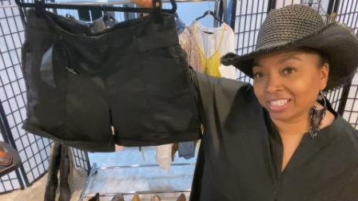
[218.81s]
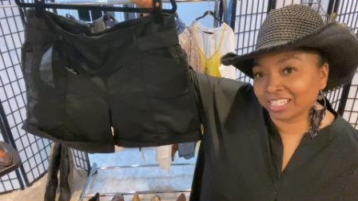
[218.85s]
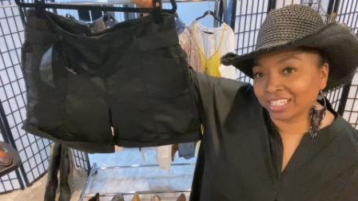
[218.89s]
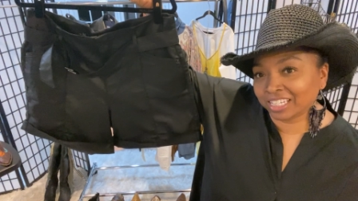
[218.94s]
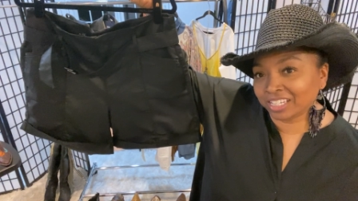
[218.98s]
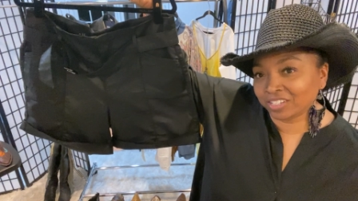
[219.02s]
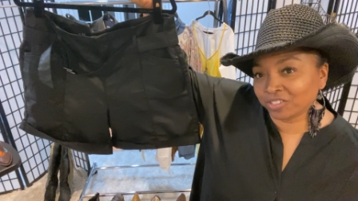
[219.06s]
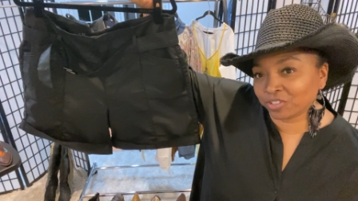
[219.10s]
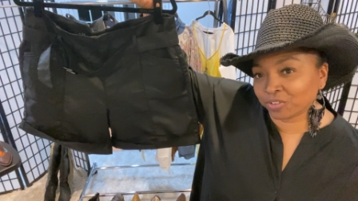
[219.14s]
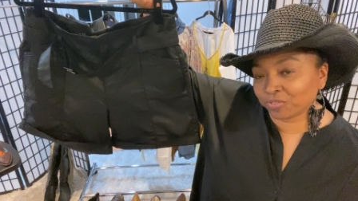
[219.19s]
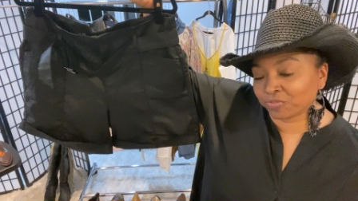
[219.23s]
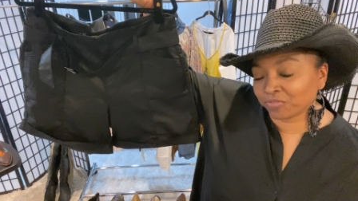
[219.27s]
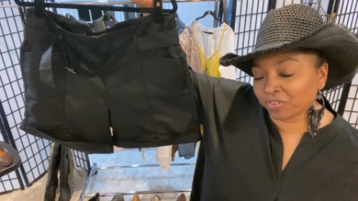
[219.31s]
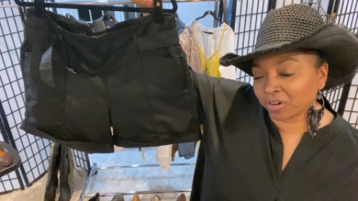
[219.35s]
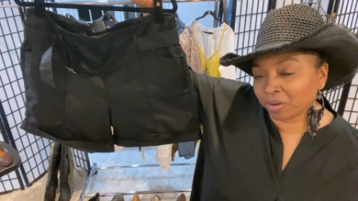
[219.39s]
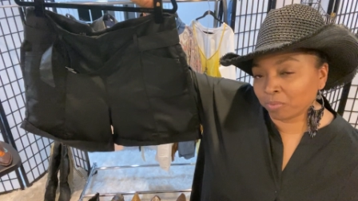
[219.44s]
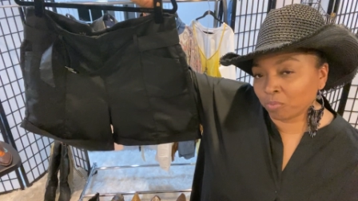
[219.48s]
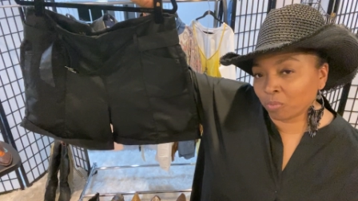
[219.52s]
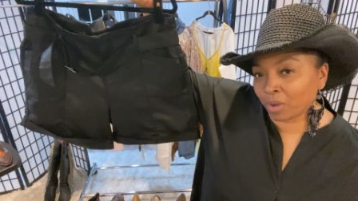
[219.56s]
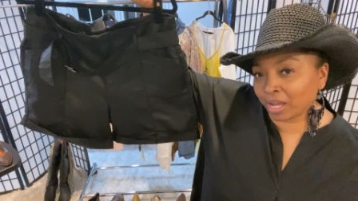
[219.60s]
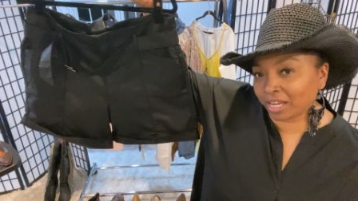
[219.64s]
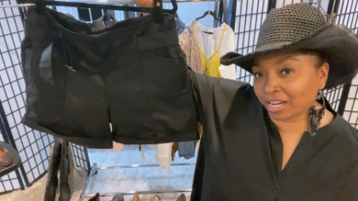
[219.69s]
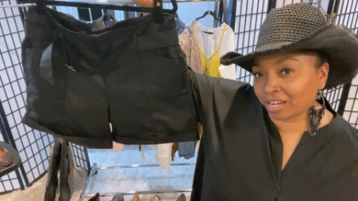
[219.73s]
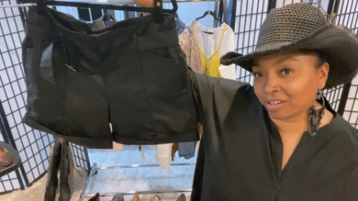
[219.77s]
These are from
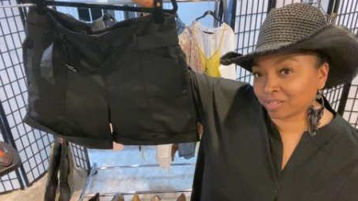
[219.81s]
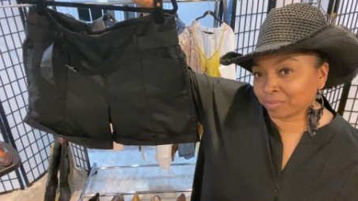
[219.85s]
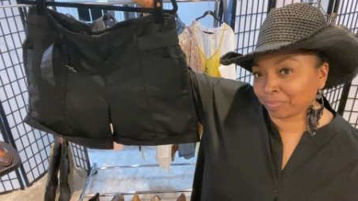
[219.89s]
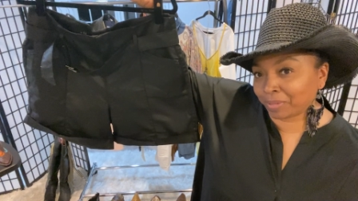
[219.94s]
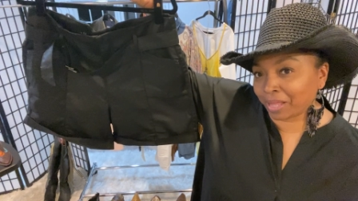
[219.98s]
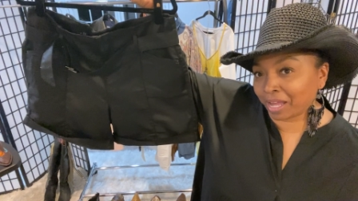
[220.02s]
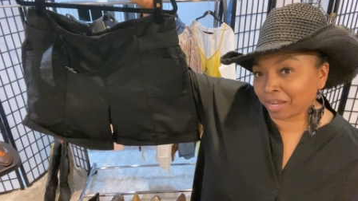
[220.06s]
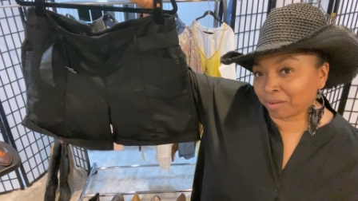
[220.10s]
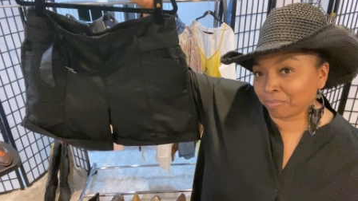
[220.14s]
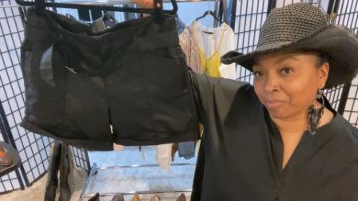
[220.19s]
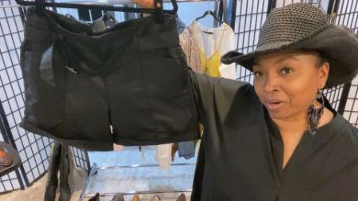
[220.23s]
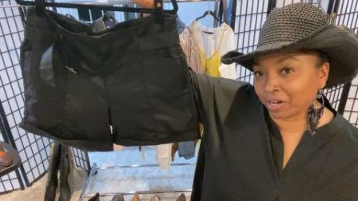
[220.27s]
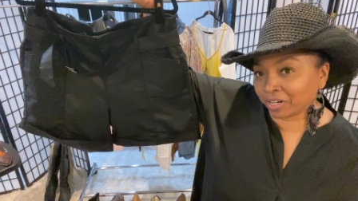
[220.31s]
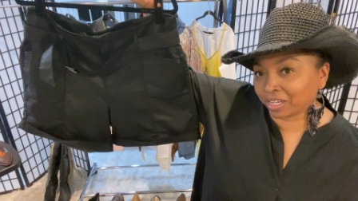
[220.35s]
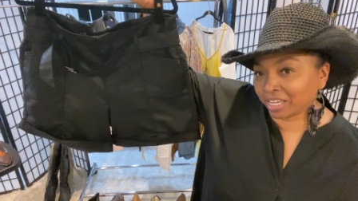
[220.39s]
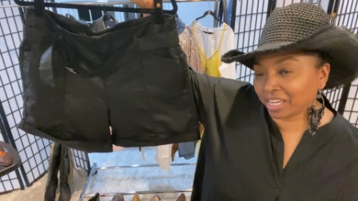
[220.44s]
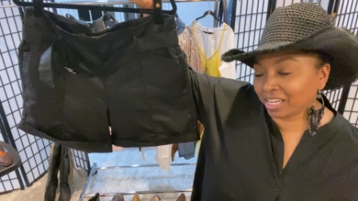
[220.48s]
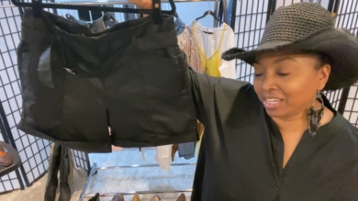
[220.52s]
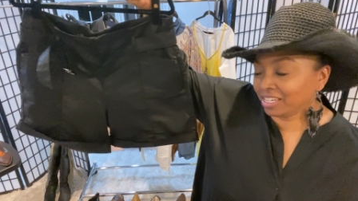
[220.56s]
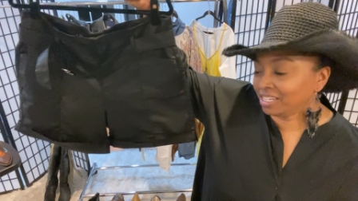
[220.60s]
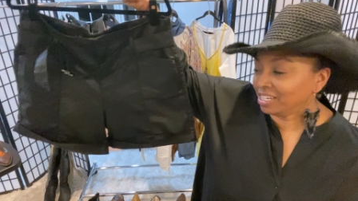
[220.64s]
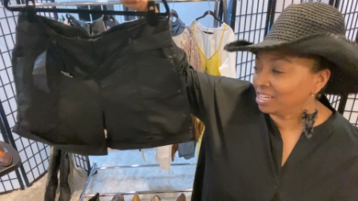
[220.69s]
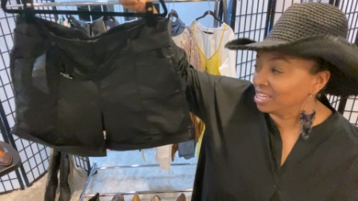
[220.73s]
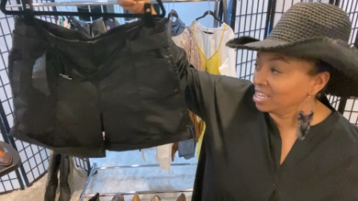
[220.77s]
White House Black
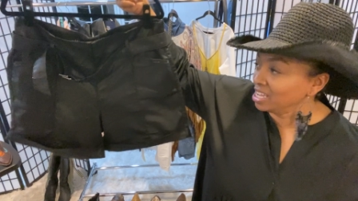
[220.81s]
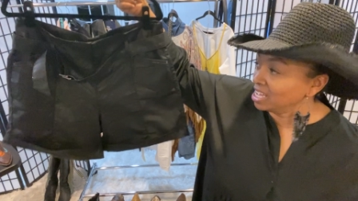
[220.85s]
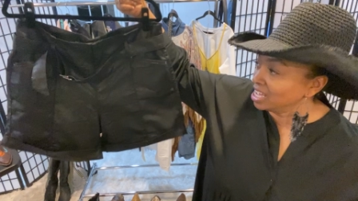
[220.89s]
Market.